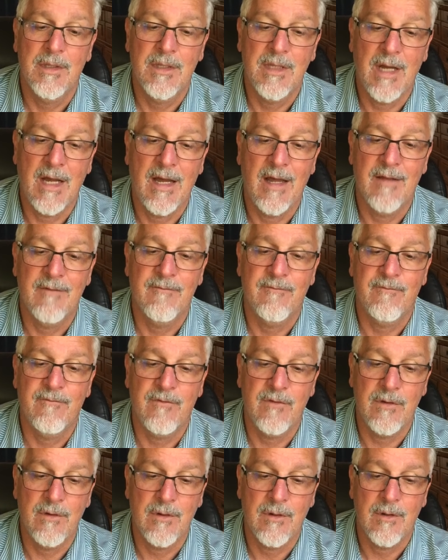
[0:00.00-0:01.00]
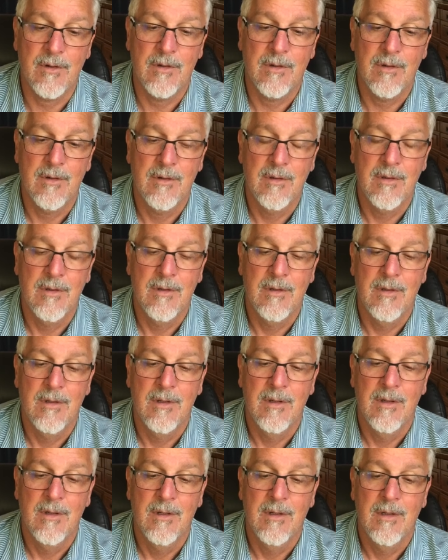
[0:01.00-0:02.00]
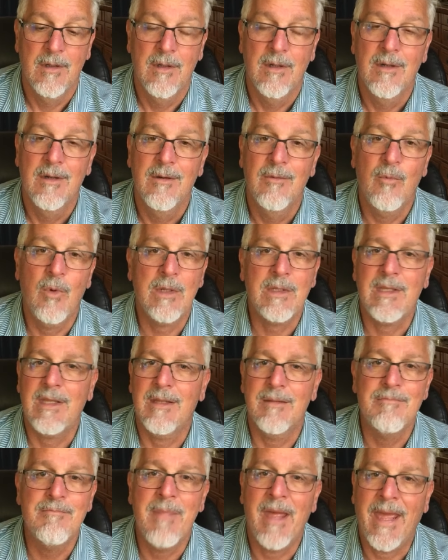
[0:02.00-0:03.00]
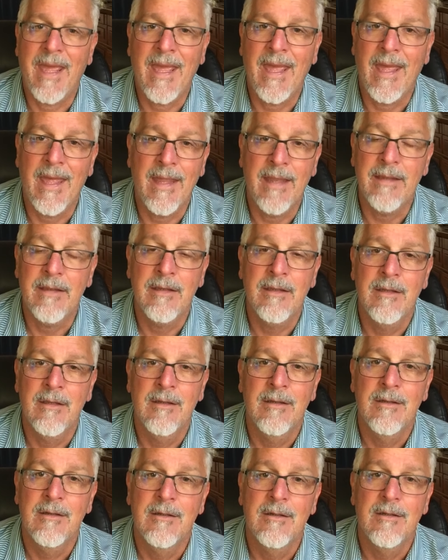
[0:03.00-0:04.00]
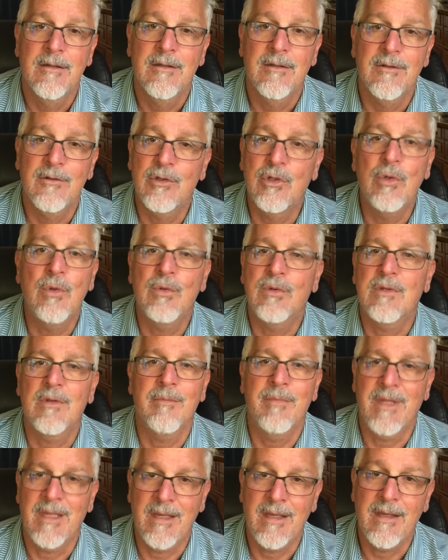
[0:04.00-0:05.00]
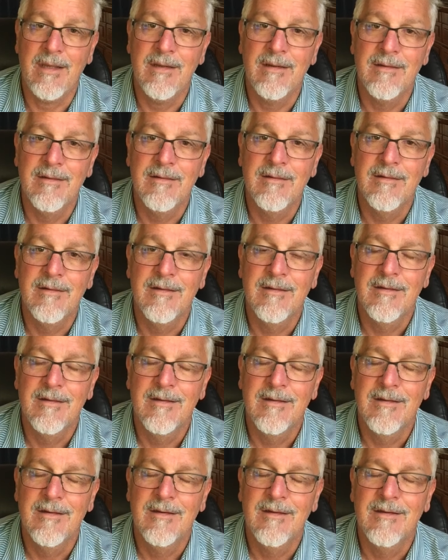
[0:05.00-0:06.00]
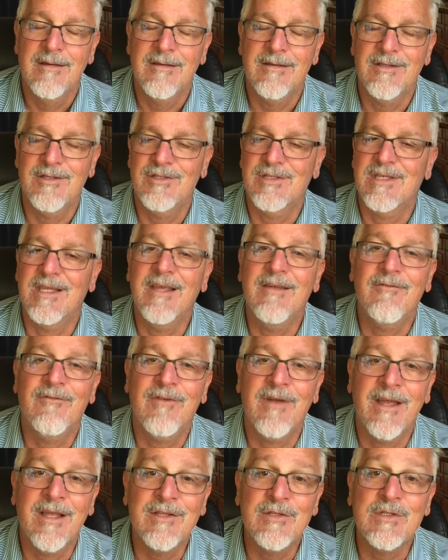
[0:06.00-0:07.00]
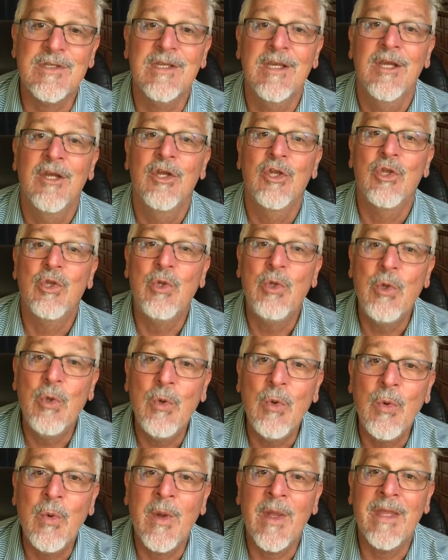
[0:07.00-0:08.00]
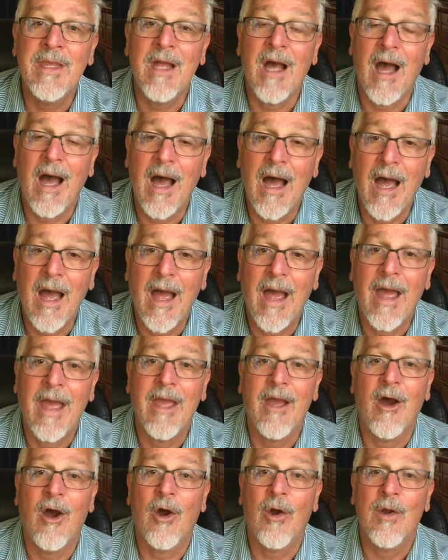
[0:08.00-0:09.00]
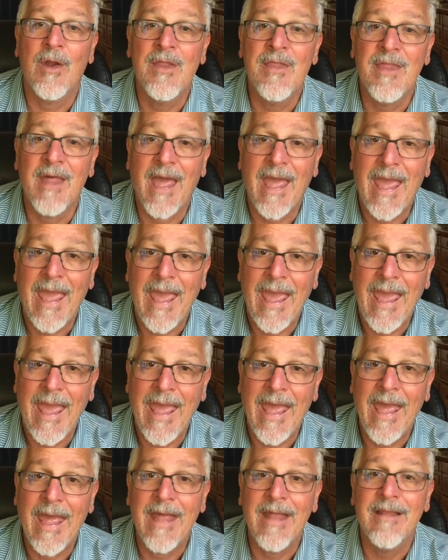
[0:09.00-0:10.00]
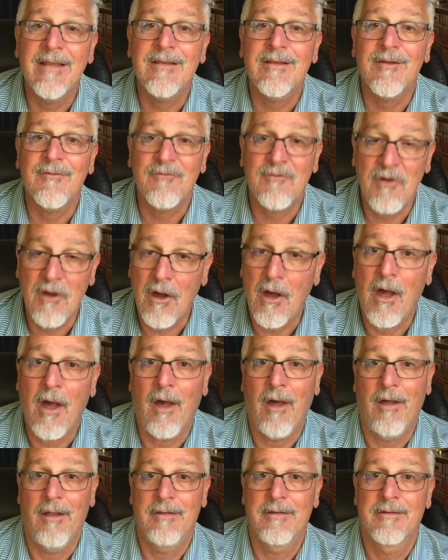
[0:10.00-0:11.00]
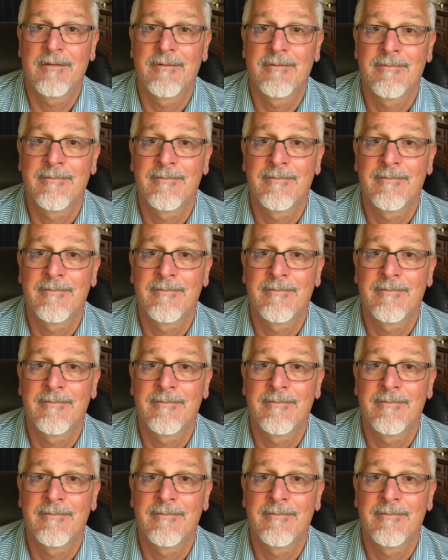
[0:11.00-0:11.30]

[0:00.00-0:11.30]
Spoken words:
not fear. What can man do to me? Do you see it, friends? You and I are in the hand of God.